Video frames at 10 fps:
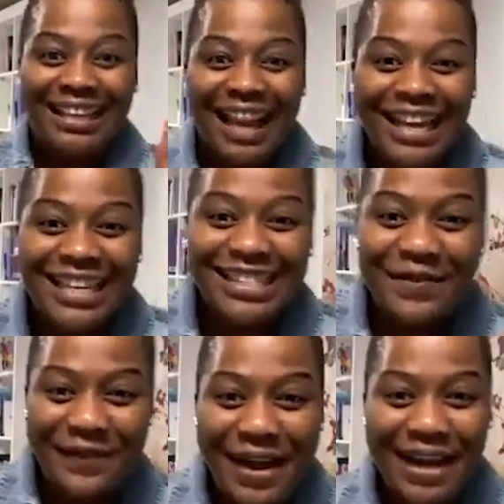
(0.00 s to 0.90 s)
here
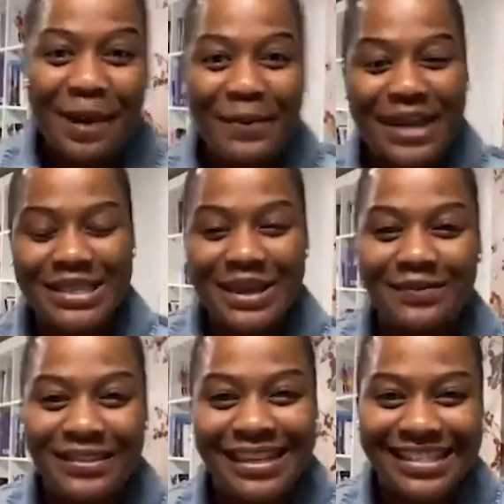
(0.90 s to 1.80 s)
is the final part
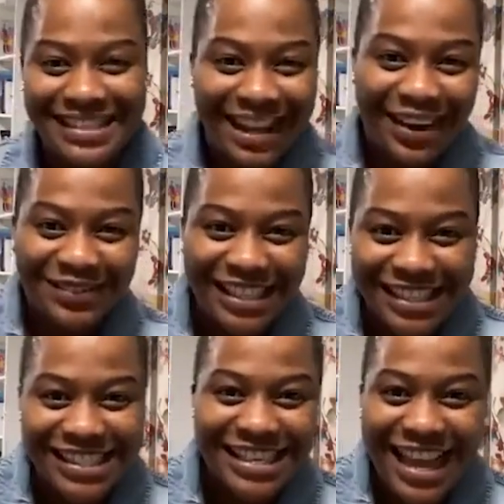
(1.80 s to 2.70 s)
of this, of
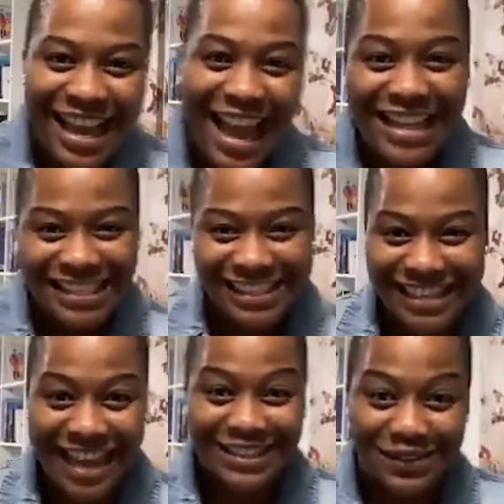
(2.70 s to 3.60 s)
this uh,
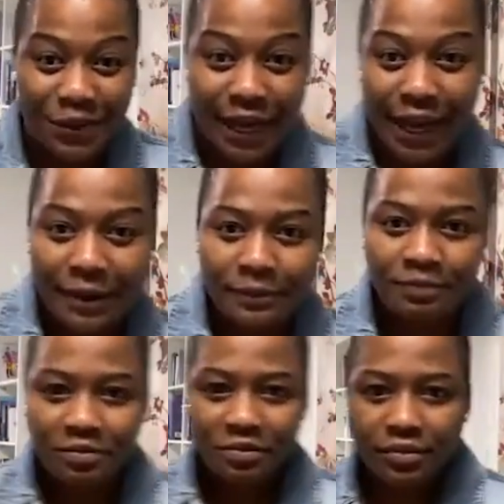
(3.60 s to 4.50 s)
exercise,
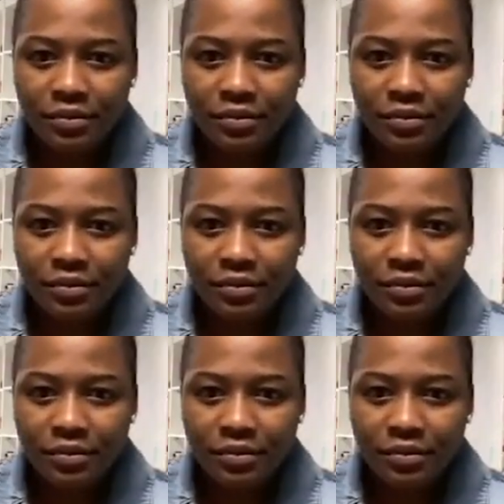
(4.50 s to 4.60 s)
okay?